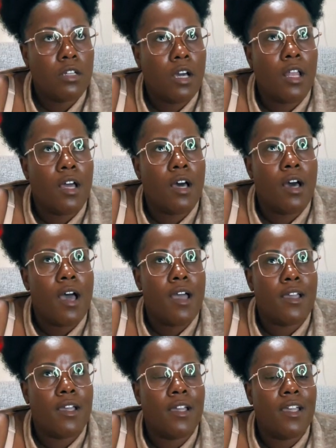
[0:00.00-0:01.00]
uh,
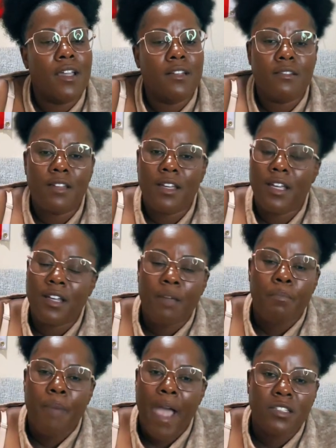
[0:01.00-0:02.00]
it, it
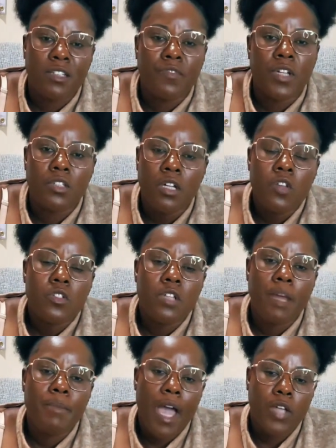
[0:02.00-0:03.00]
impacts even.
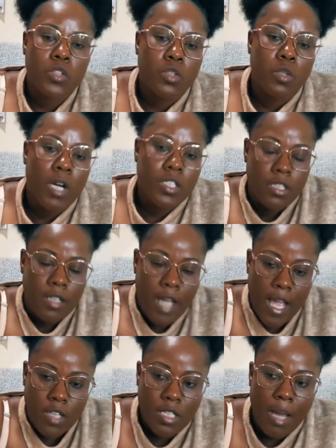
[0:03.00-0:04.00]
Let me ask you a question,
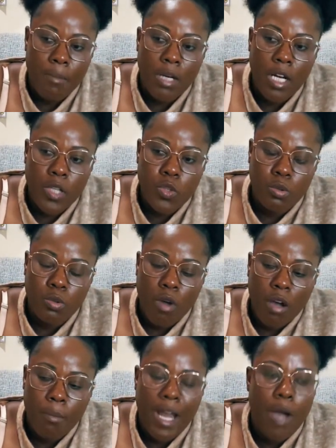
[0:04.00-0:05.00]
Ashley. I'm gonna let you
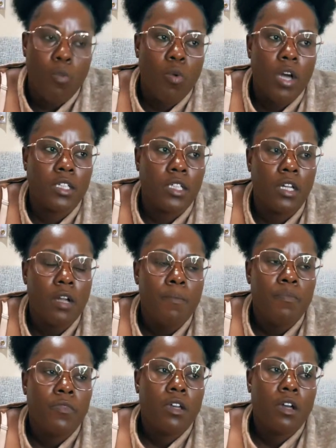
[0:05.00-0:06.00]
talk, but I wanna.
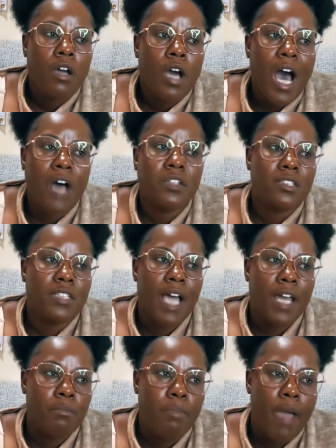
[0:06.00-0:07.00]
How does
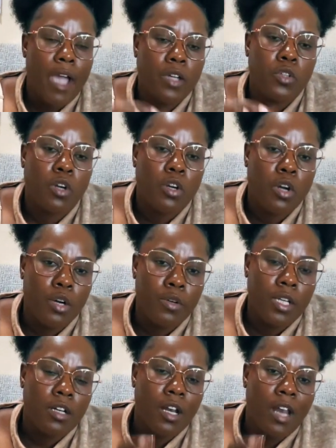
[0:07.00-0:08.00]
that impact your
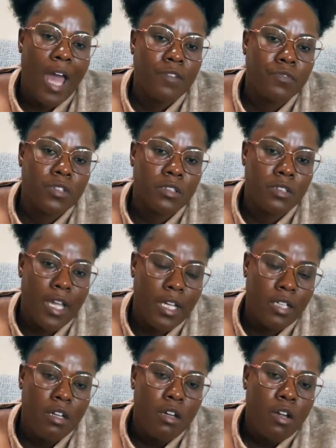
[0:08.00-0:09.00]
current life today